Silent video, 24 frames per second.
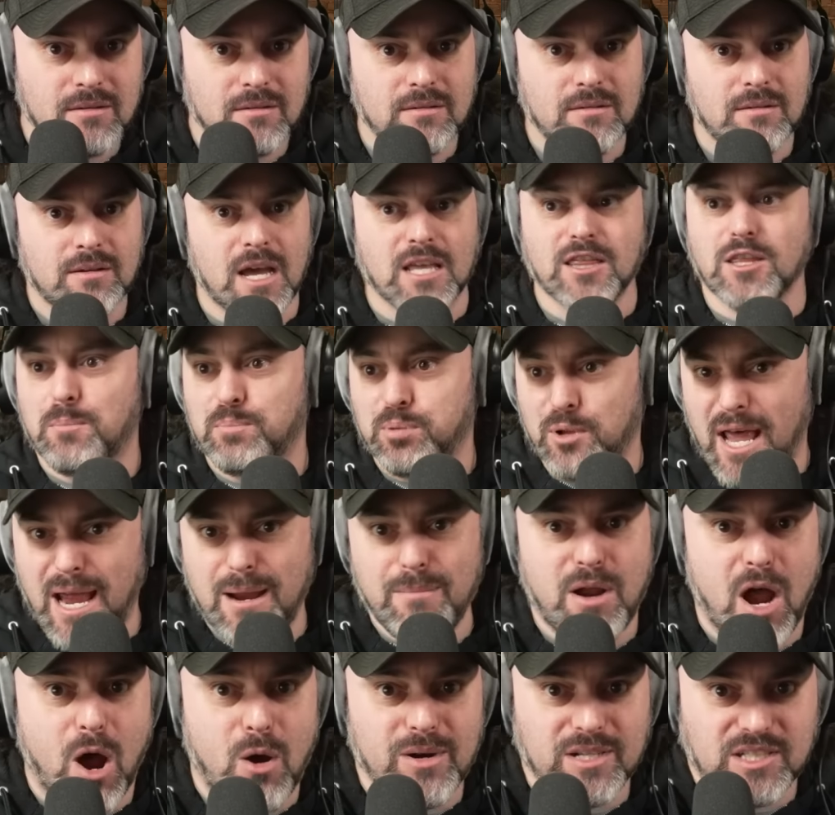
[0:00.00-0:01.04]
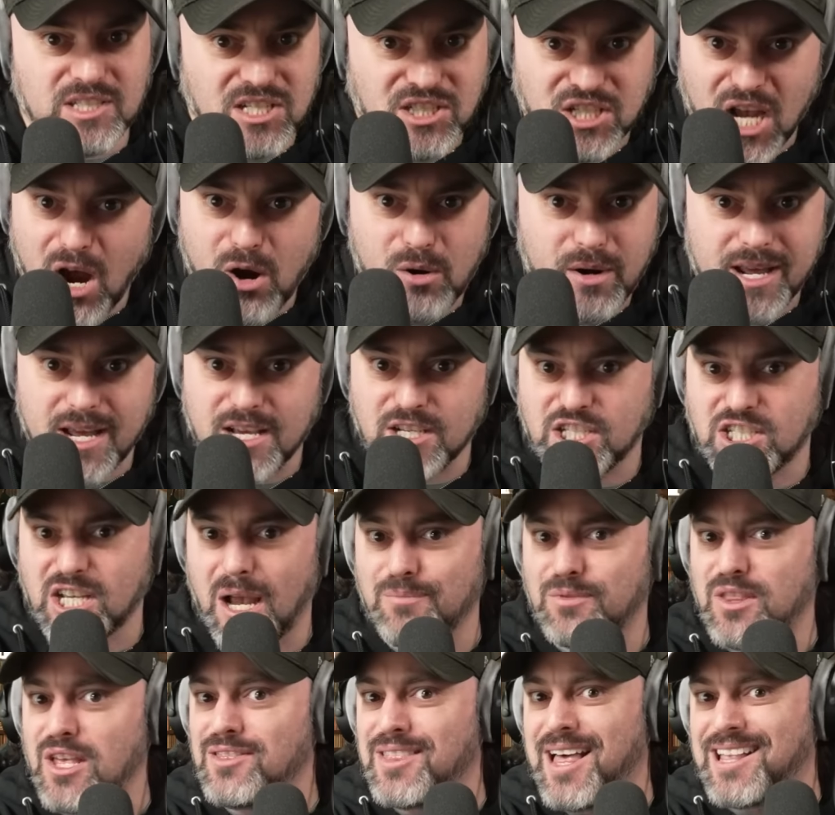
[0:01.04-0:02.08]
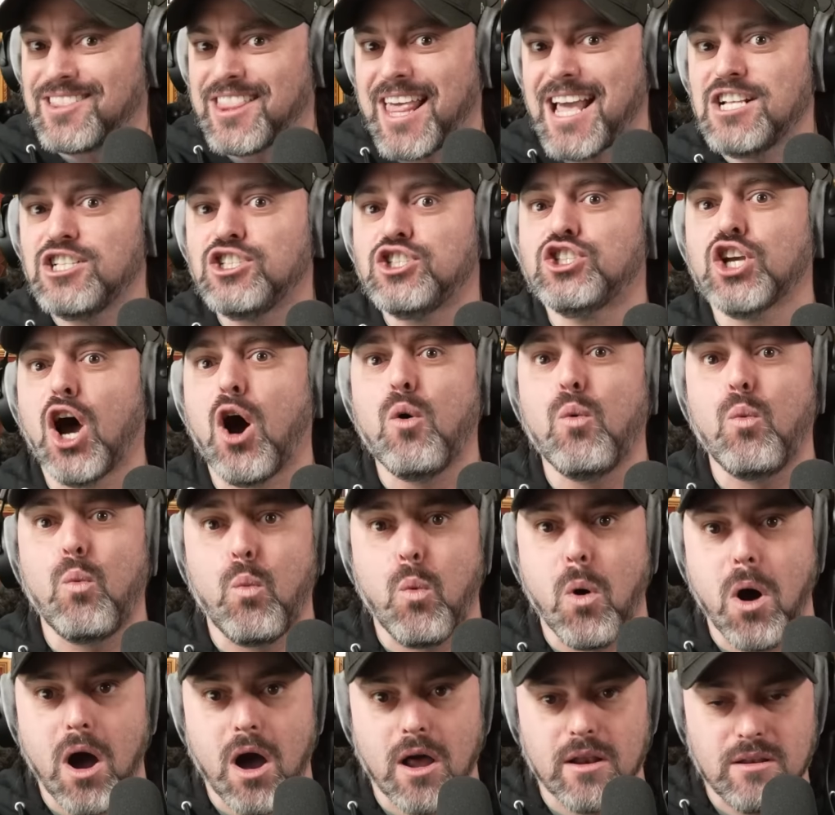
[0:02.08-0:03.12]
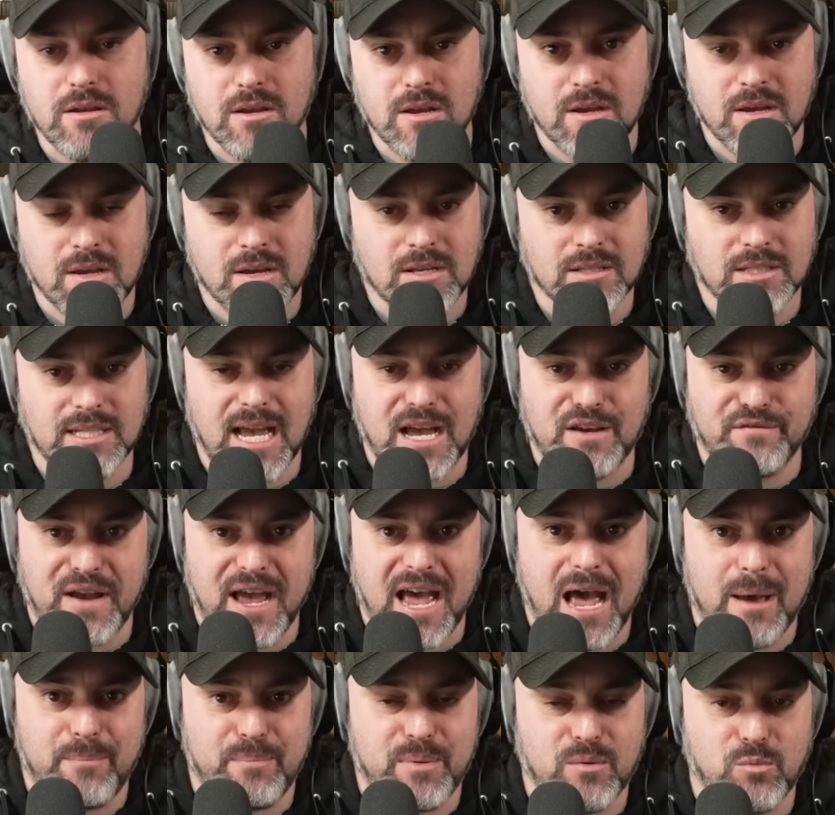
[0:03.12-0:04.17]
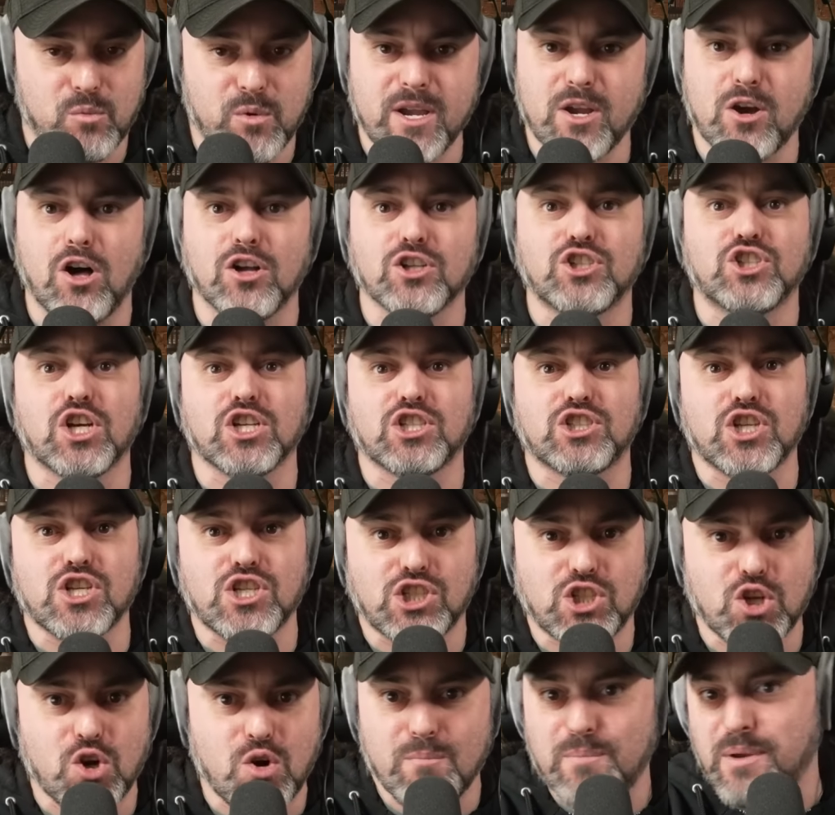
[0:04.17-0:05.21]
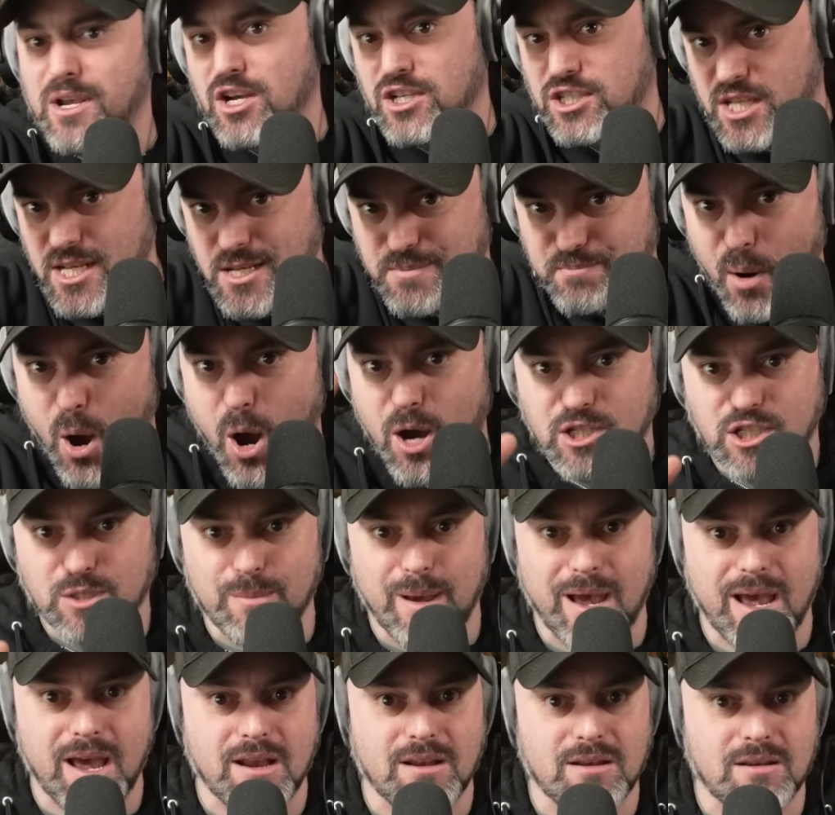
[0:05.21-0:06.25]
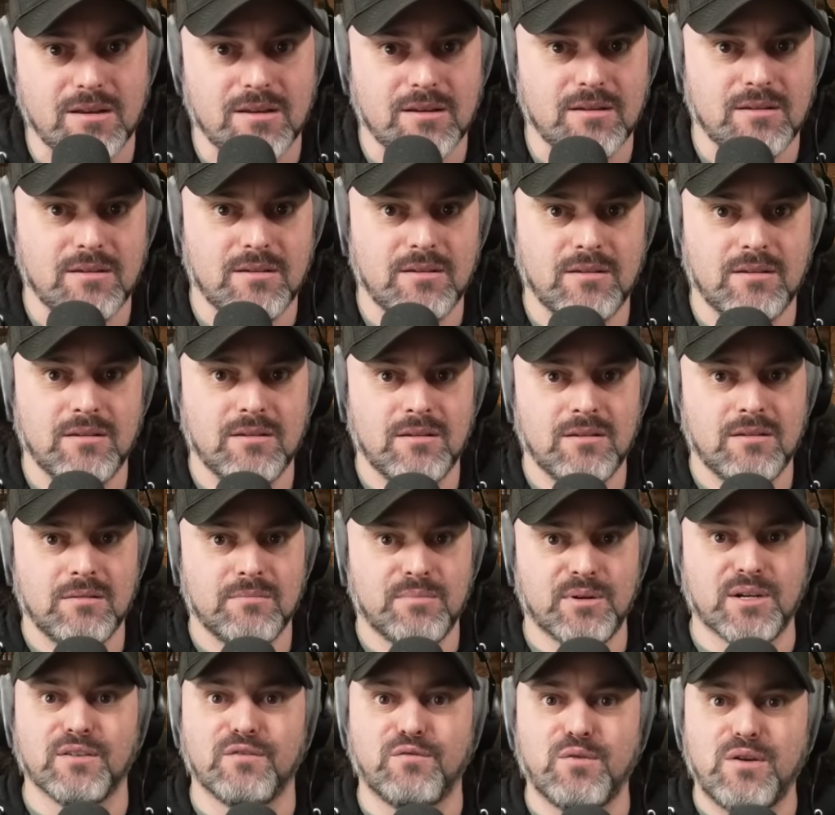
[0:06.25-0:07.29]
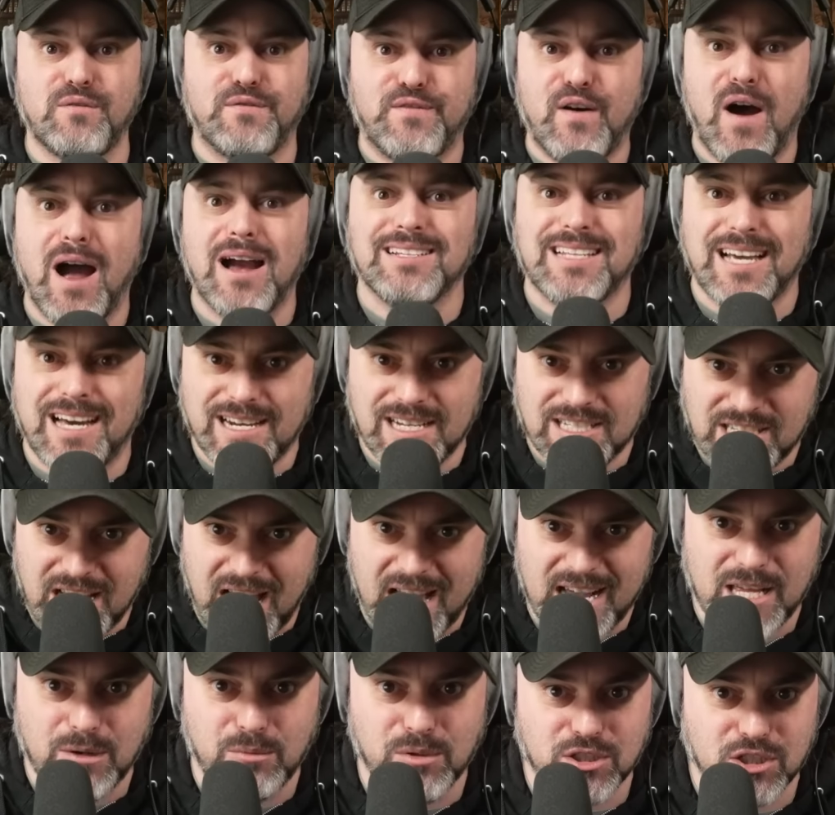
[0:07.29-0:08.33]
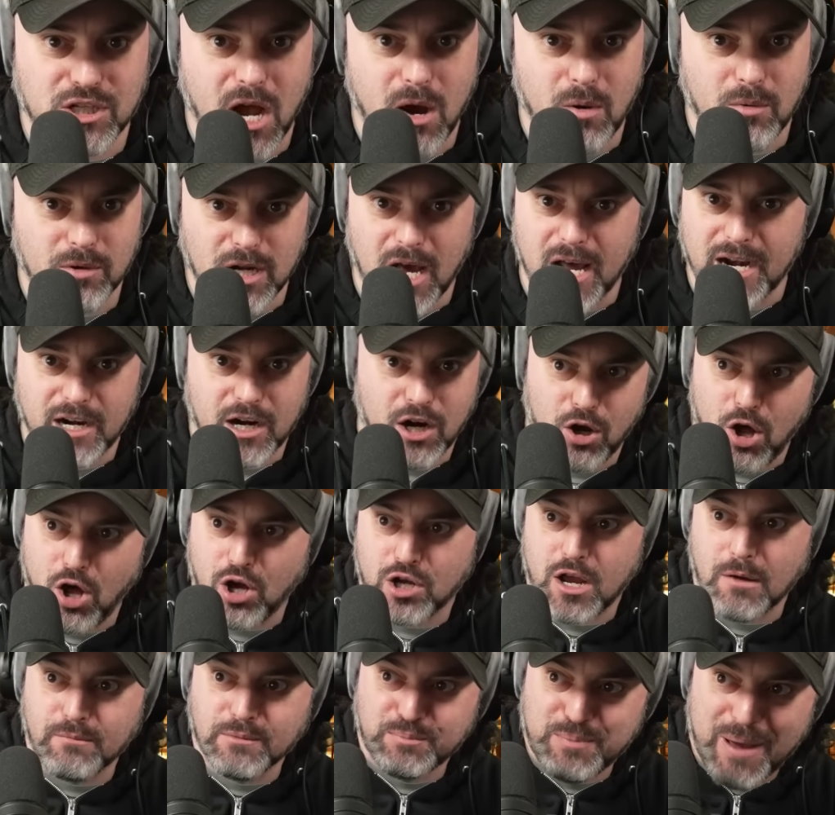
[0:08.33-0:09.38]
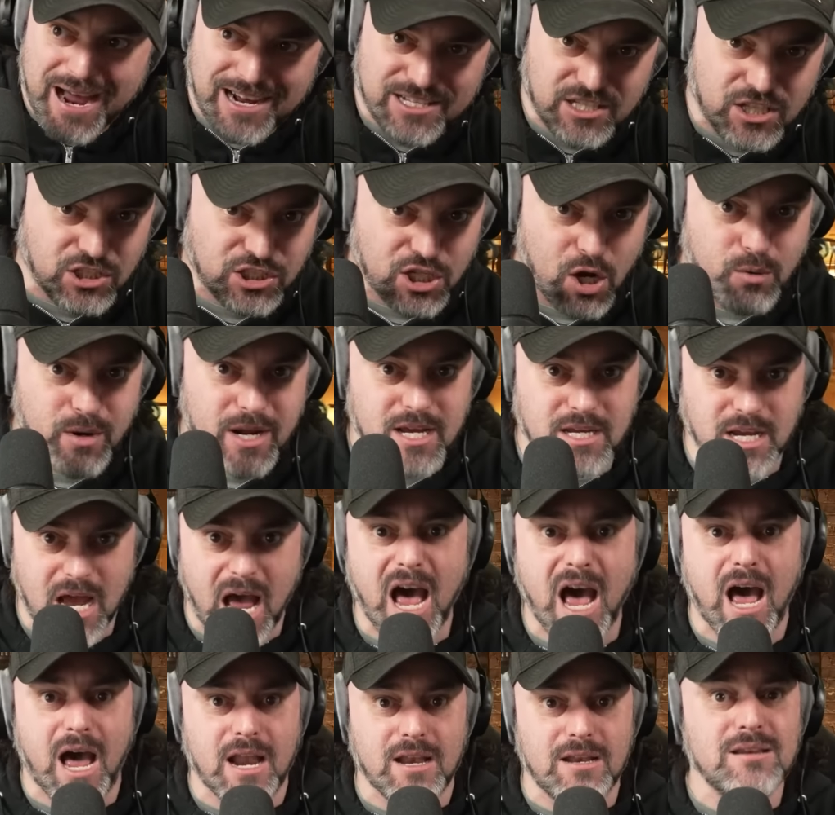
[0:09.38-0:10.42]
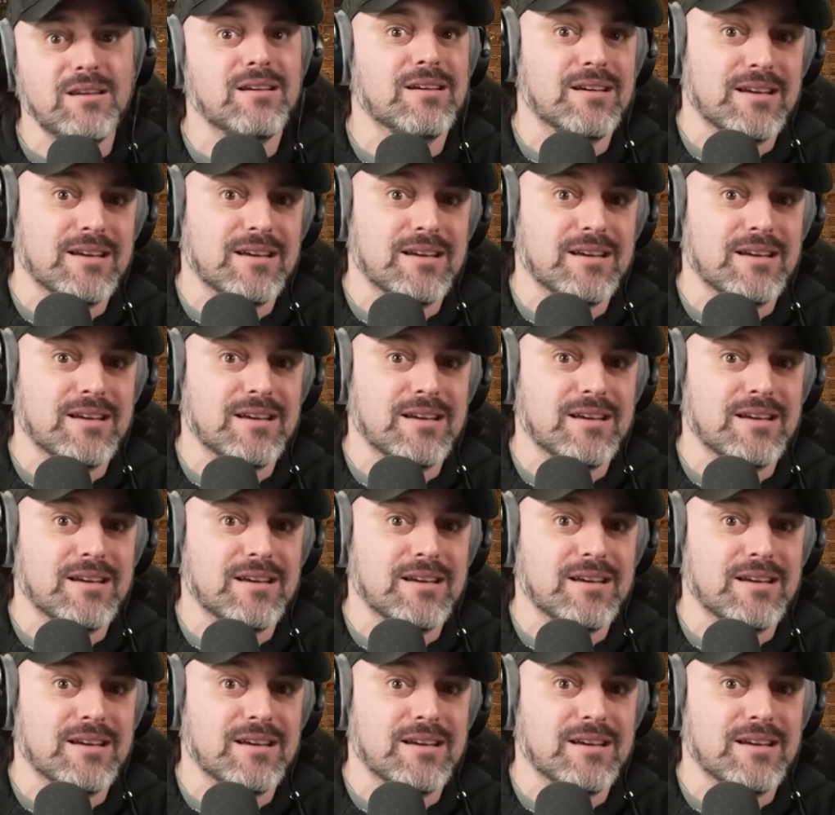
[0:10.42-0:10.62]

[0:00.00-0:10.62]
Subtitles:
And the blame going to Tony is something that they don't want to have happen. We all just assume because he's boss man. But if we find out exactly what's going on and it all comes back to Tony Khan,